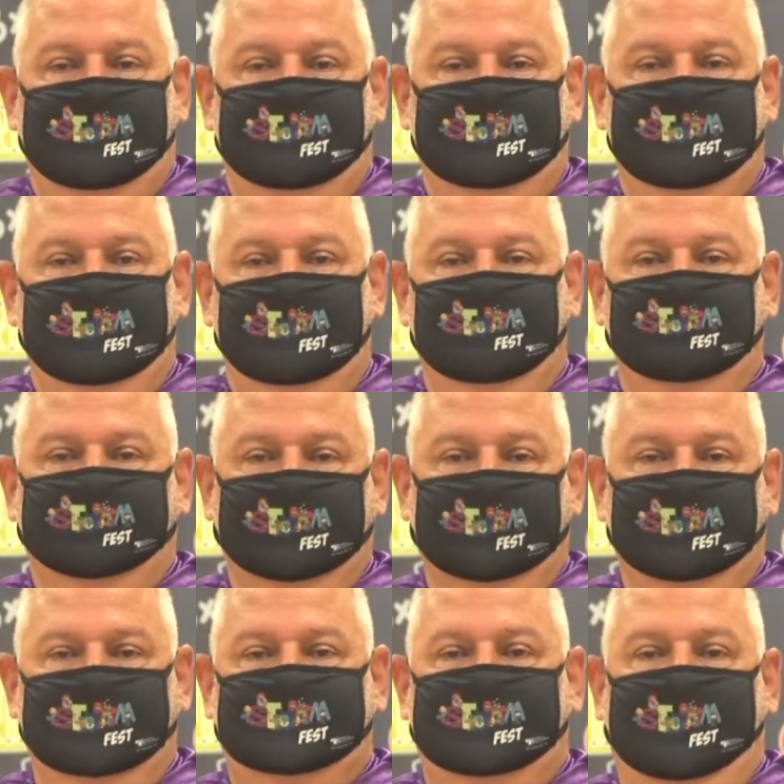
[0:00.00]
the
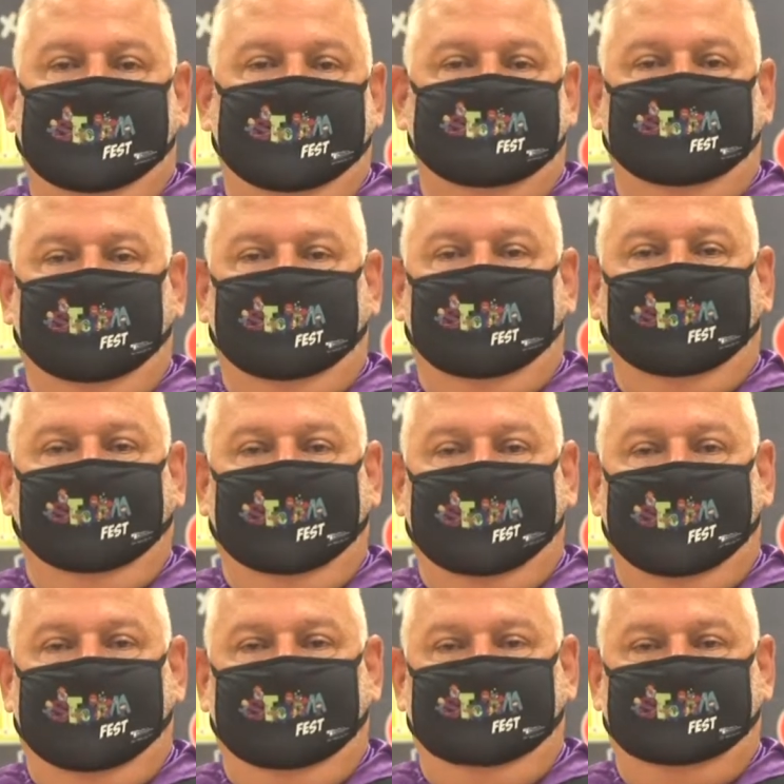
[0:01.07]
influence they have on our
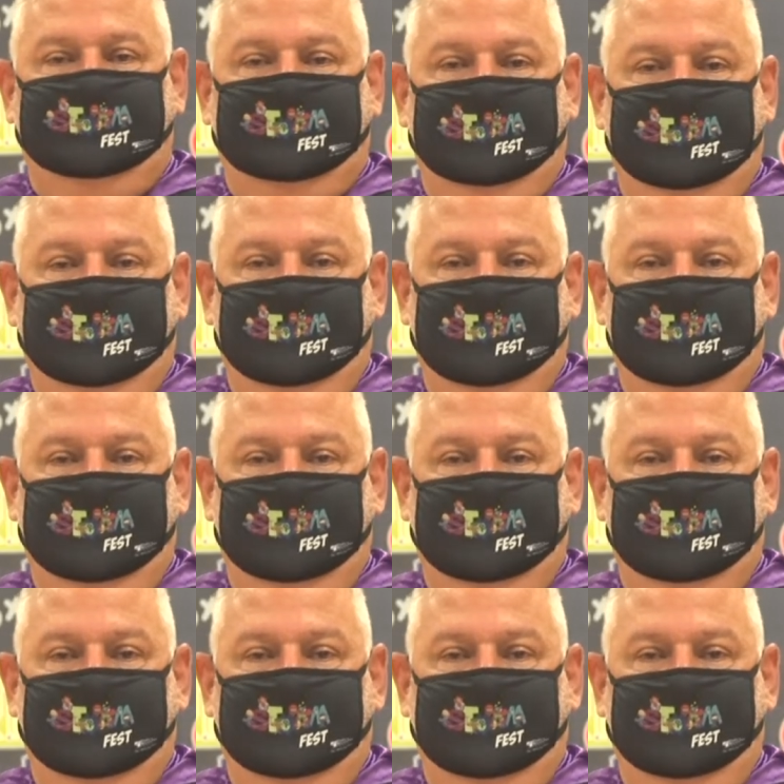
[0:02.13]
lives.